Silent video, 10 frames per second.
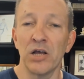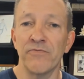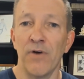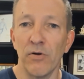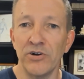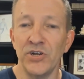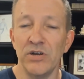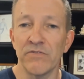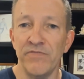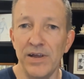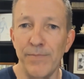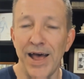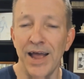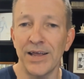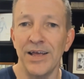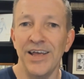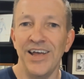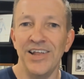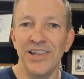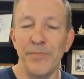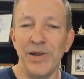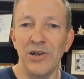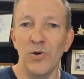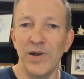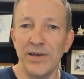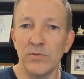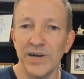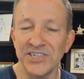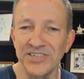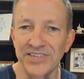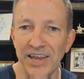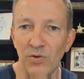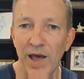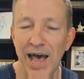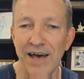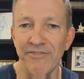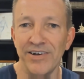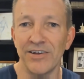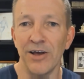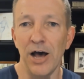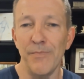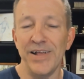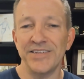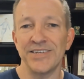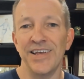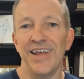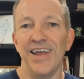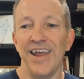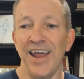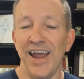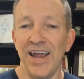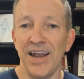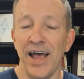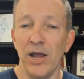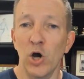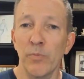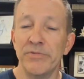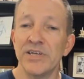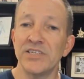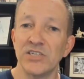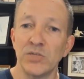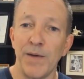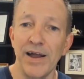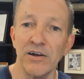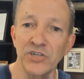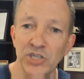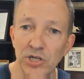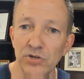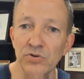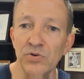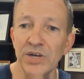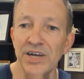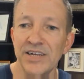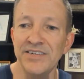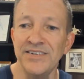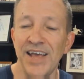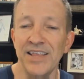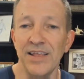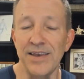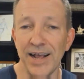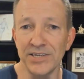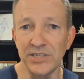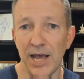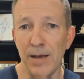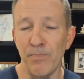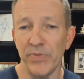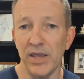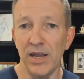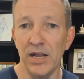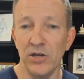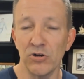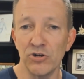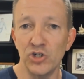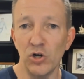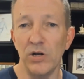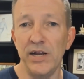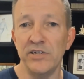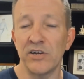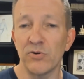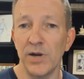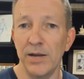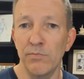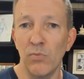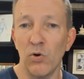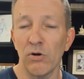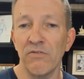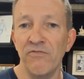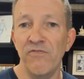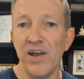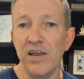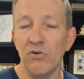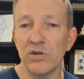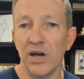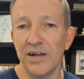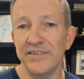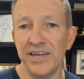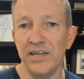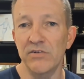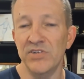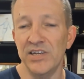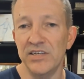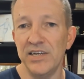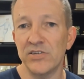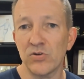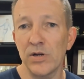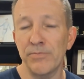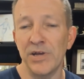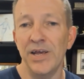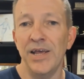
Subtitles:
I look forward to your feedback. Let me know any questions that you have in the comments. And I hope this inspires you to take the next step in your journey to create more video content using Descript